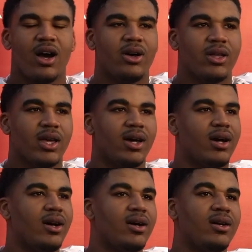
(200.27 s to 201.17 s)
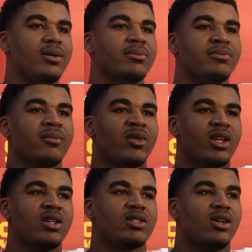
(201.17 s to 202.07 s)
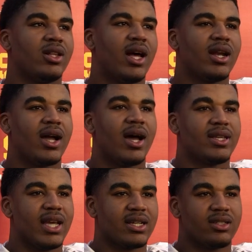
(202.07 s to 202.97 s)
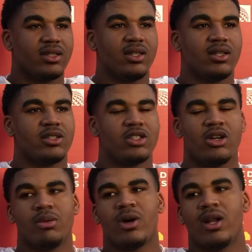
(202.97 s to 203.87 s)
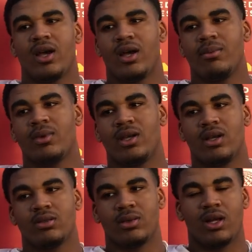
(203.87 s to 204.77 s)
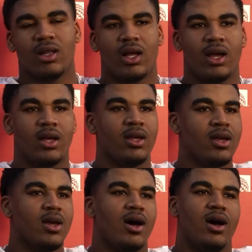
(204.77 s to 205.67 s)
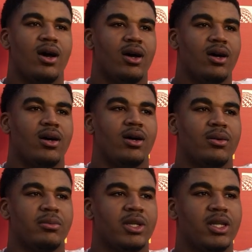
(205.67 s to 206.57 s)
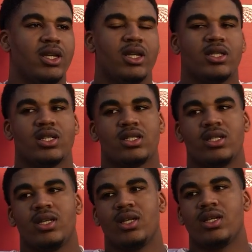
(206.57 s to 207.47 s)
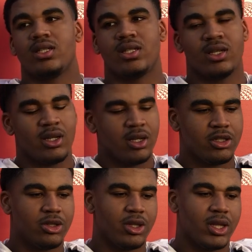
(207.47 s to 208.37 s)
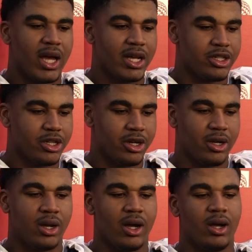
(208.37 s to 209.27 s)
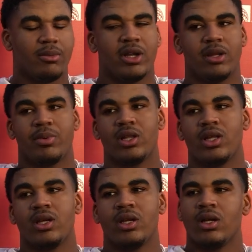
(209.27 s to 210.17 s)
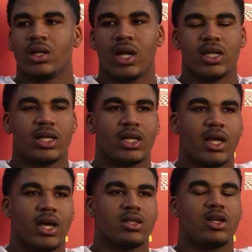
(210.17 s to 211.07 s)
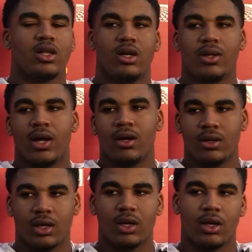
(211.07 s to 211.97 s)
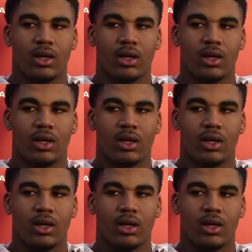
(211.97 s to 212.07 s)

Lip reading: Oh, yeah. So a lot of guys, actually, Jonah Monheim, he also knows a lot. Dedich, Justin Dedich. Tully last year, Brandon Peely, guys like that. Solo now. Yeah.